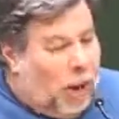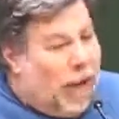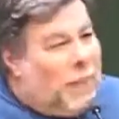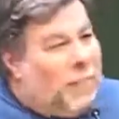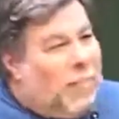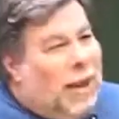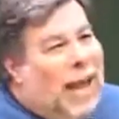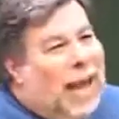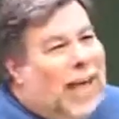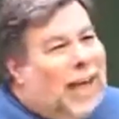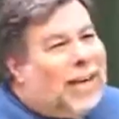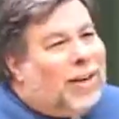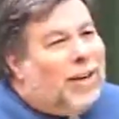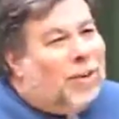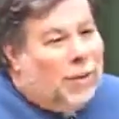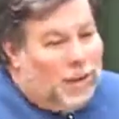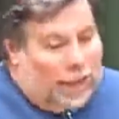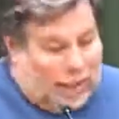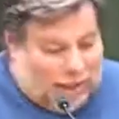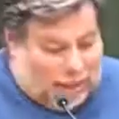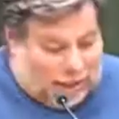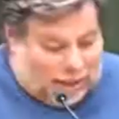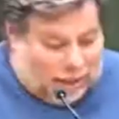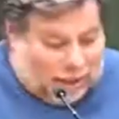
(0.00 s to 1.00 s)
way back
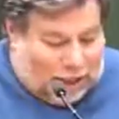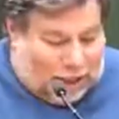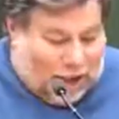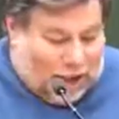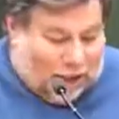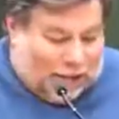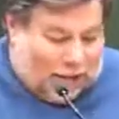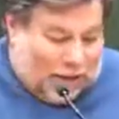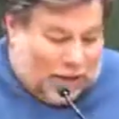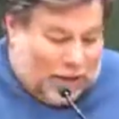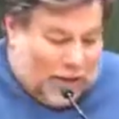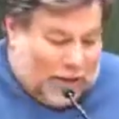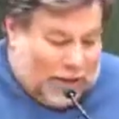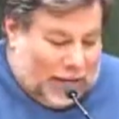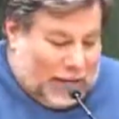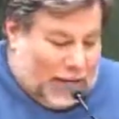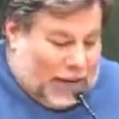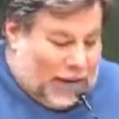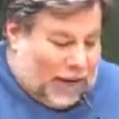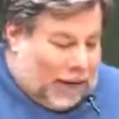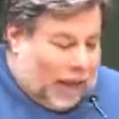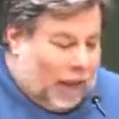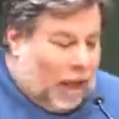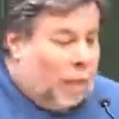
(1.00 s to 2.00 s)
early in his life.
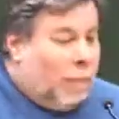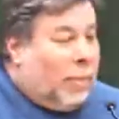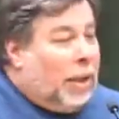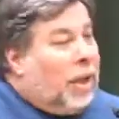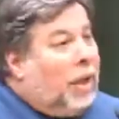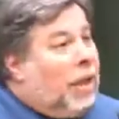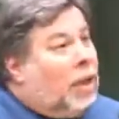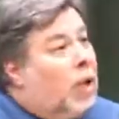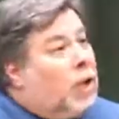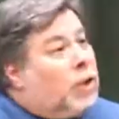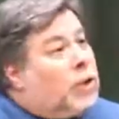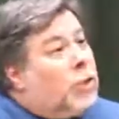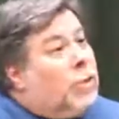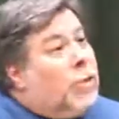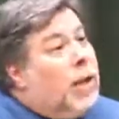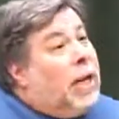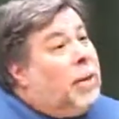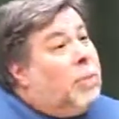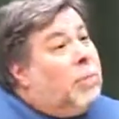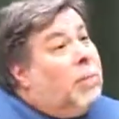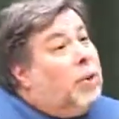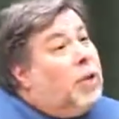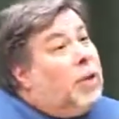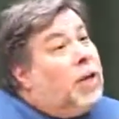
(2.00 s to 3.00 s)
Um, he'd also read
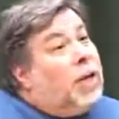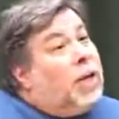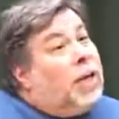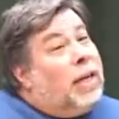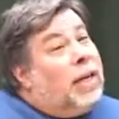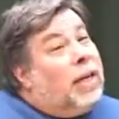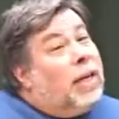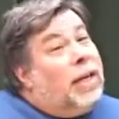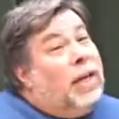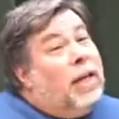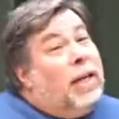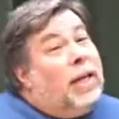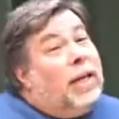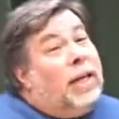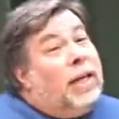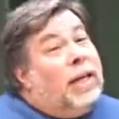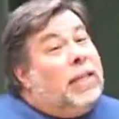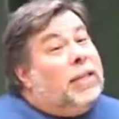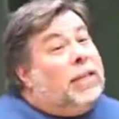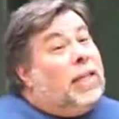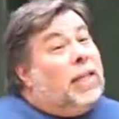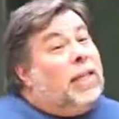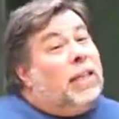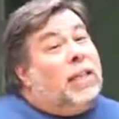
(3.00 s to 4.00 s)
a book, and
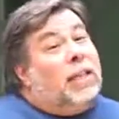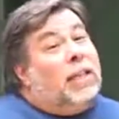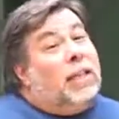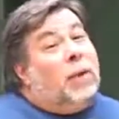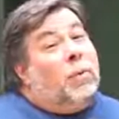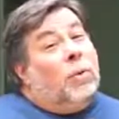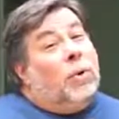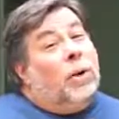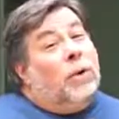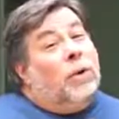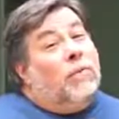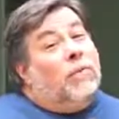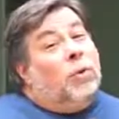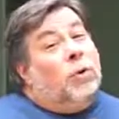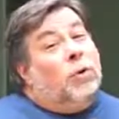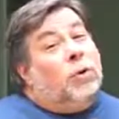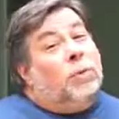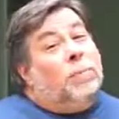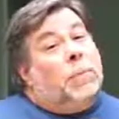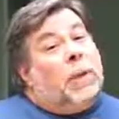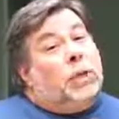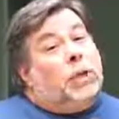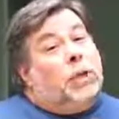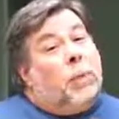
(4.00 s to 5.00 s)
he said that there were a few
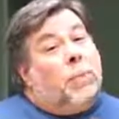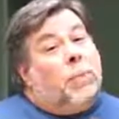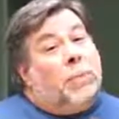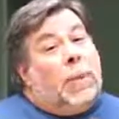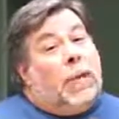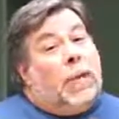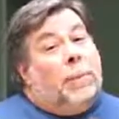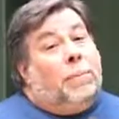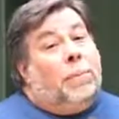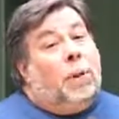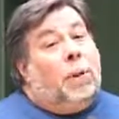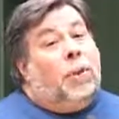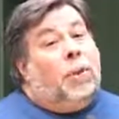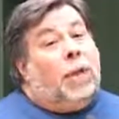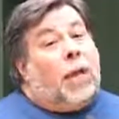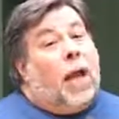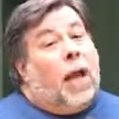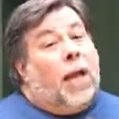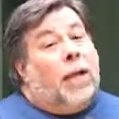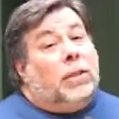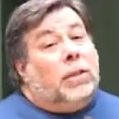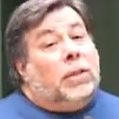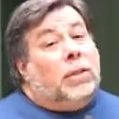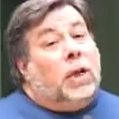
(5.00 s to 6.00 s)
special people, the
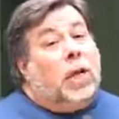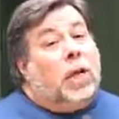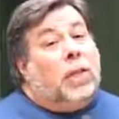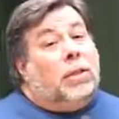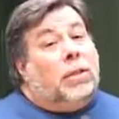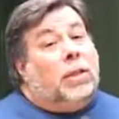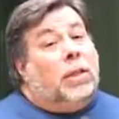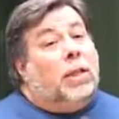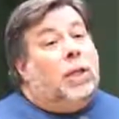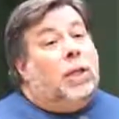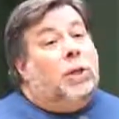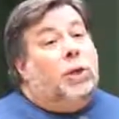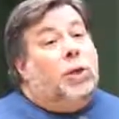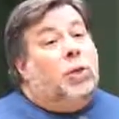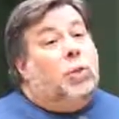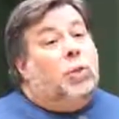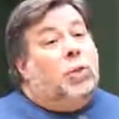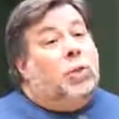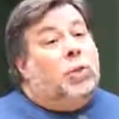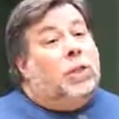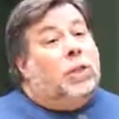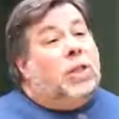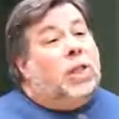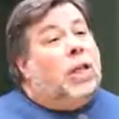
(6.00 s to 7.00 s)
Einsteins and the
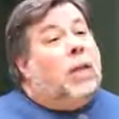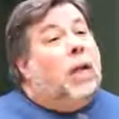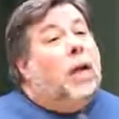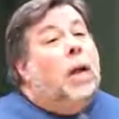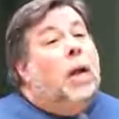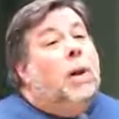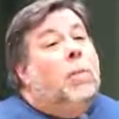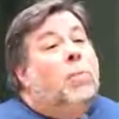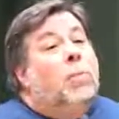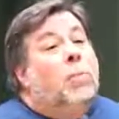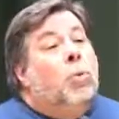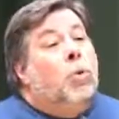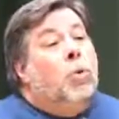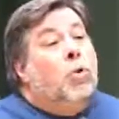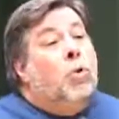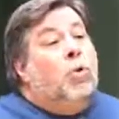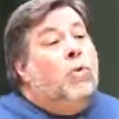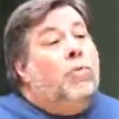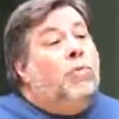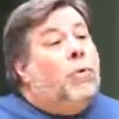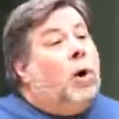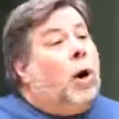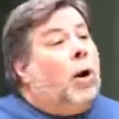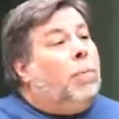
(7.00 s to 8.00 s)
Newtons, that
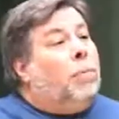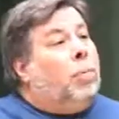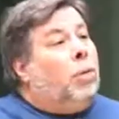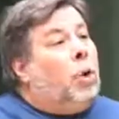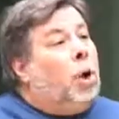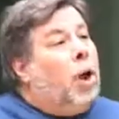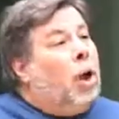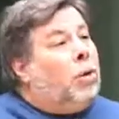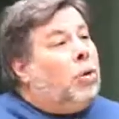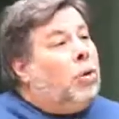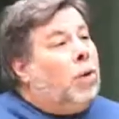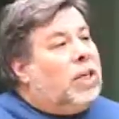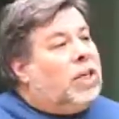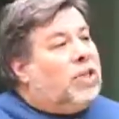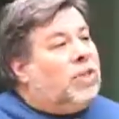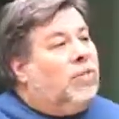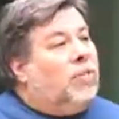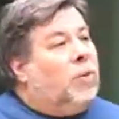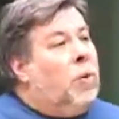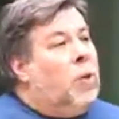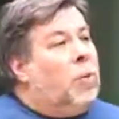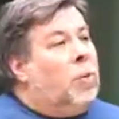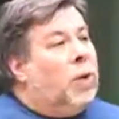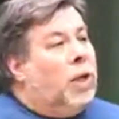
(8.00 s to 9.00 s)
moved our progress
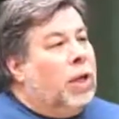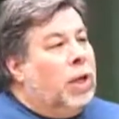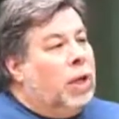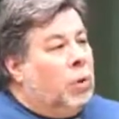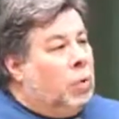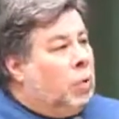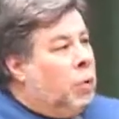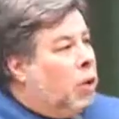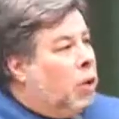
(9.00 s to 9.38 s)
forward in the